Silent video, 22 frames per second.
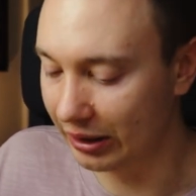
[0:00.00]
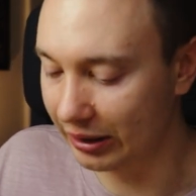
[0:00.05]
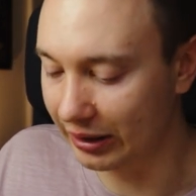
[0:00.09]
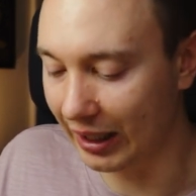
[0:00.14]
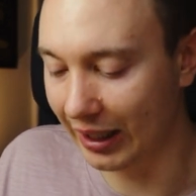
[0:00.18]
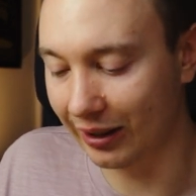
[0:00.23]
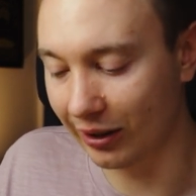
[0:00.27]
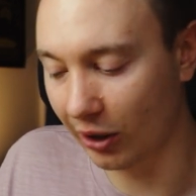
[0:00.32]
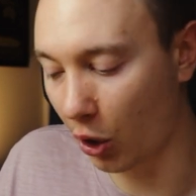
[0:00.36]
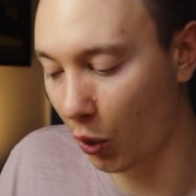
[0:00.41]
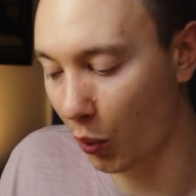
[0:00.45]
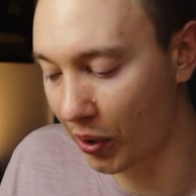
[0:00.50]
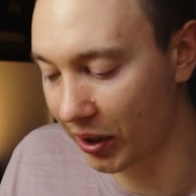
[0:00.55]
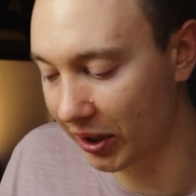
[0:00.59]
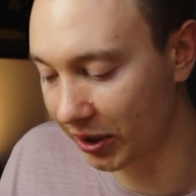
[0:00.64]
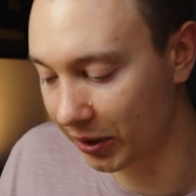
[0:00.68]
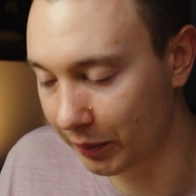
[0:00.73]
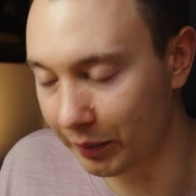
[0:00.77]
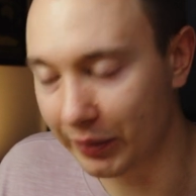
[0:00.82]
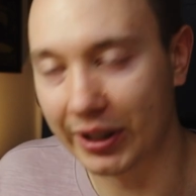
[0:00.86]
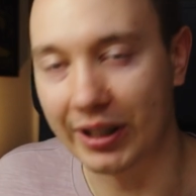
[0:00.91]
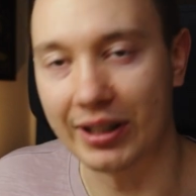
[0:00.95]
They know what
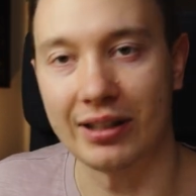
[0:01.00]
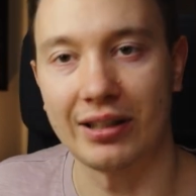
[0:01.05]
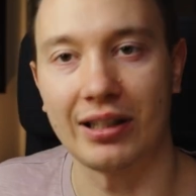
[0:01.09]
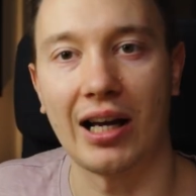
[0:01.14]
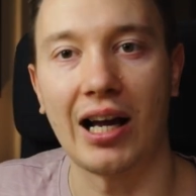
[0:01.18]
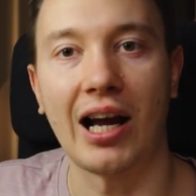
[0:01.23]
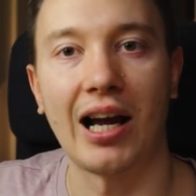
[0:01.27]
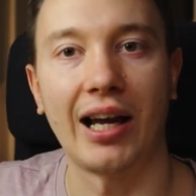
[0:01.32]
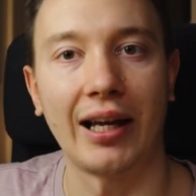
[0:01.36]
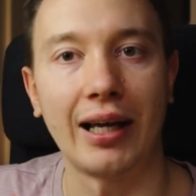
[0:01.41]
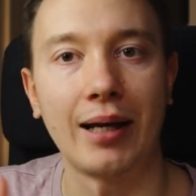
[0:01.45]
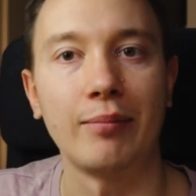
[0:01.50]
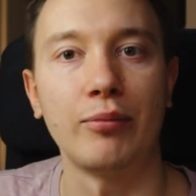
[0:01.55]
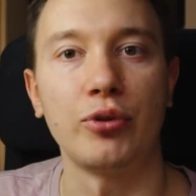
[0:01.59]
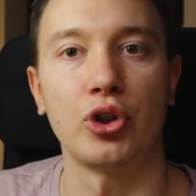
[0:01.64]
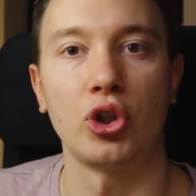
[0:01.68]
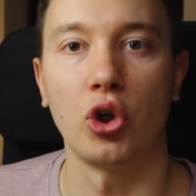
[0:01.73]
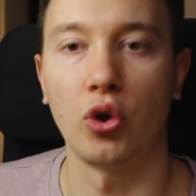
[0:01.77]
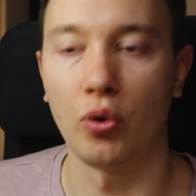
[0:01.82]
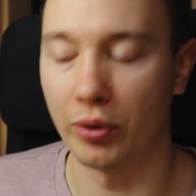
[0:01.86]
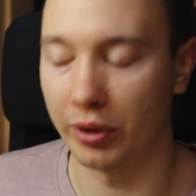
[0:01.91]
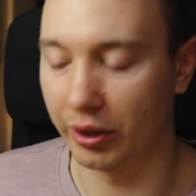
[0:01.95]
it means. I am
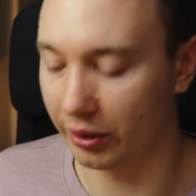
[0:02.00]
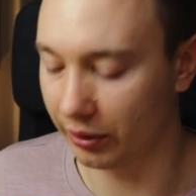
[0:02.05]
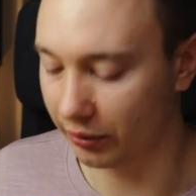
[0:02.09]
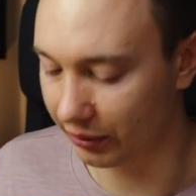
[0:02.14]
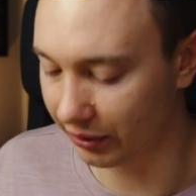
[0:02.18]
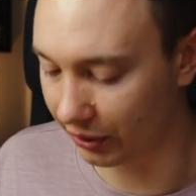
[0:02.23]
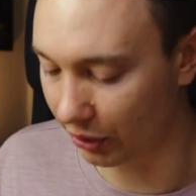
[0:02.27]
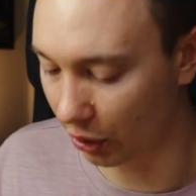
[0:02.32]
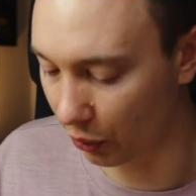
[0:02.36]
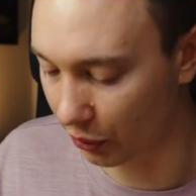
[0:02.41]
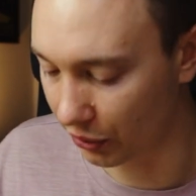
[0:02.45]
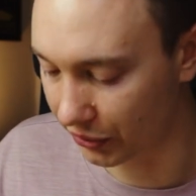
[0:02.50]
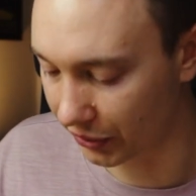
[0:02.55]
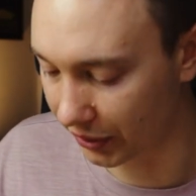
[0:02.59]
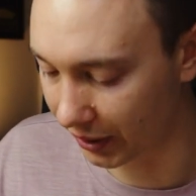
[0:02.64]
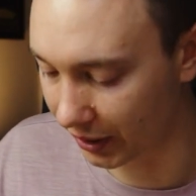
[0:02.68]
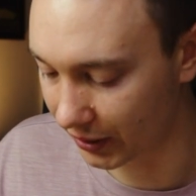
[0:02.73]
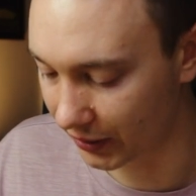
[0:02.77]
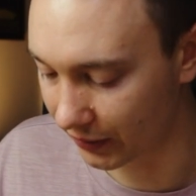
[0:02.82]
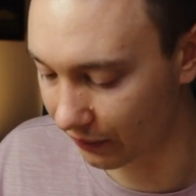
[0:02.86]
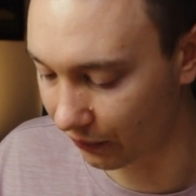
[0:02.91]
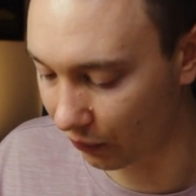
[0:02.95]
showing those
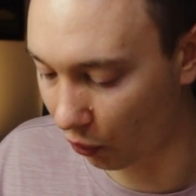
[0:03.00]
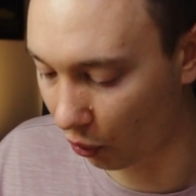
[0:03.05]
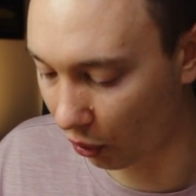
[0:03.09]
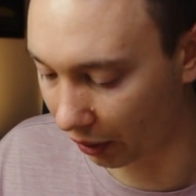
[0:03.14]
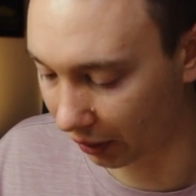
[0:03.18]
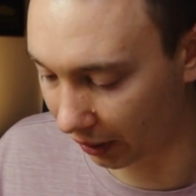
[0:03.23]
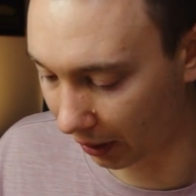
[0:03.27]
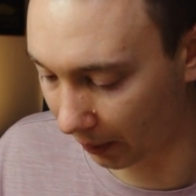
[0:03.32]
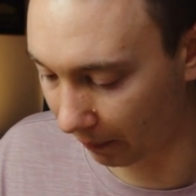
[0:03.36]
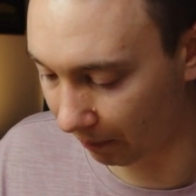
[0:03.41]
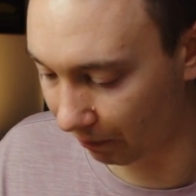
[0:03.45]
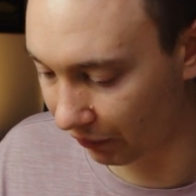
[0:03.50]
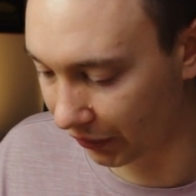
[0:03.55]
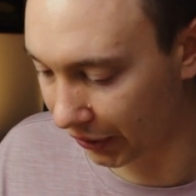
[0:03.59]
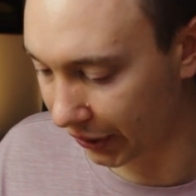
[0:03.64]
things for them.